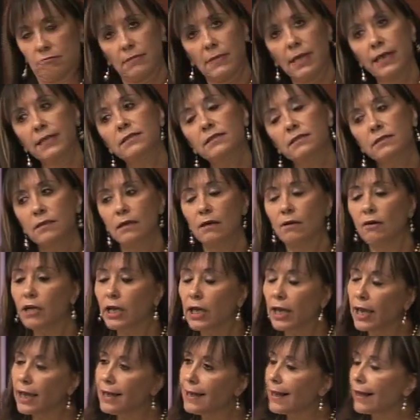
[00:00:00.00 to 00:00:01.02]
I said,
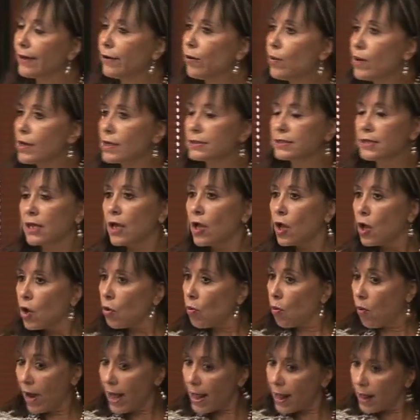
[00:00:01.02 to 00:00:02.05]
okay, like what?
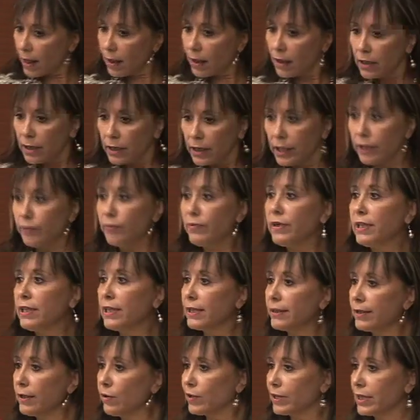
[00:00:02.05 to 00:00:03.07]
Well,
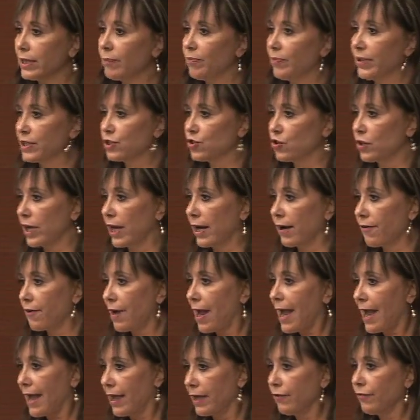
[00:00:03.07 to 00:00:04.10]
immediately when the person
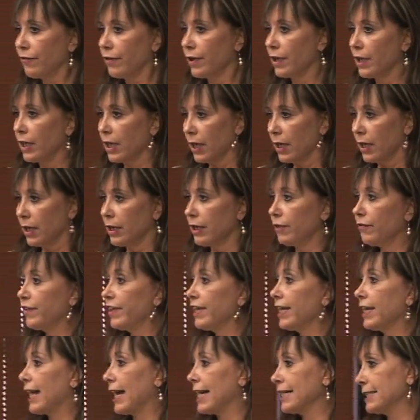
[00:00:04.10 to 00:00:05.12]
arrives, if
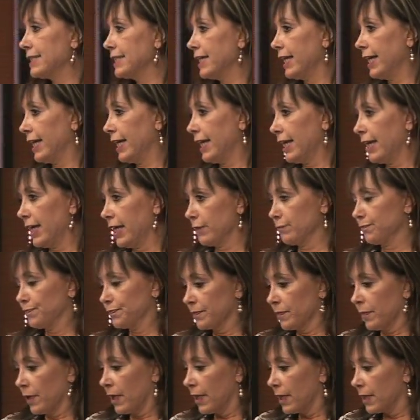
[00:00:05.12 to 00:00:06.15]
he has the,
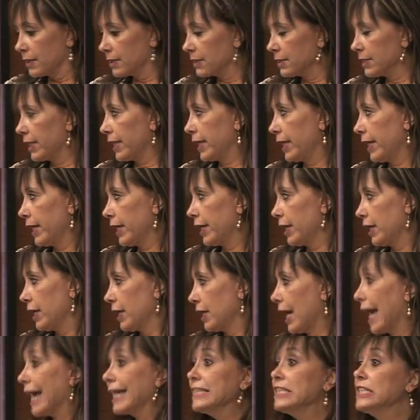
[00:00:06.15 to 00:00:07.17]

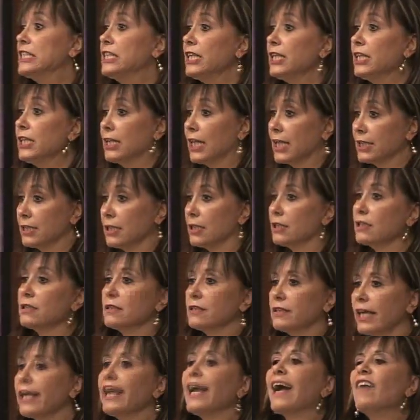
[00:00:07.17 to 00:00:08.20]
the ID that
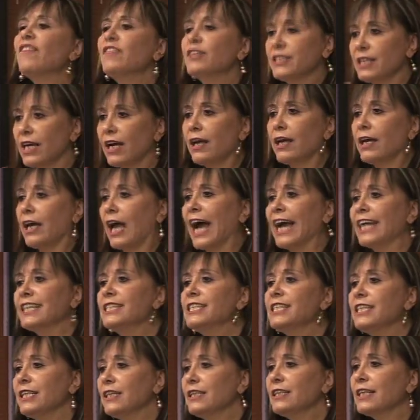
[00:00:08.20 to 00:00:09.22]
they have an
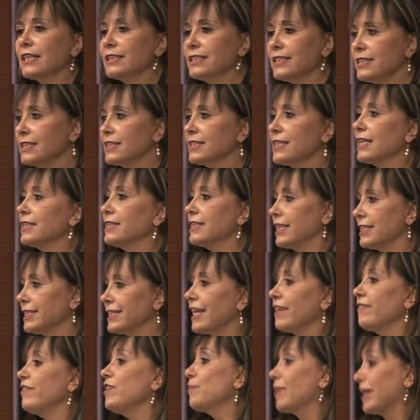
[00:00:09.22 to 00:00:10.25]
ID that is said
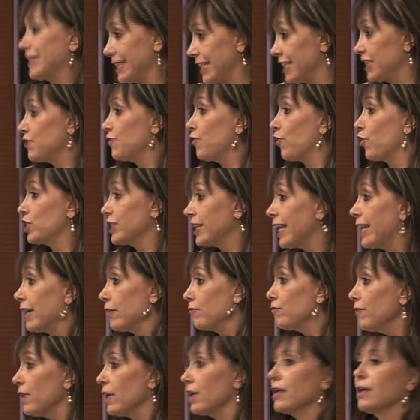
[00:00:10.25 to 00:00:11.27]
HIV, but it's for
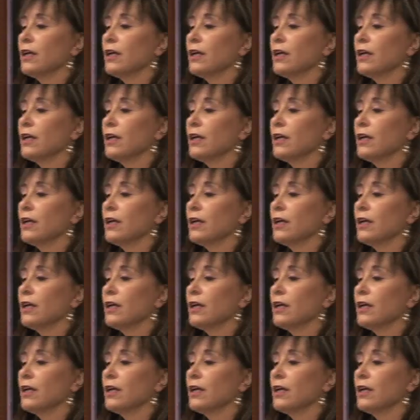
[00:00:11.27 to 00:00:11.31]
them,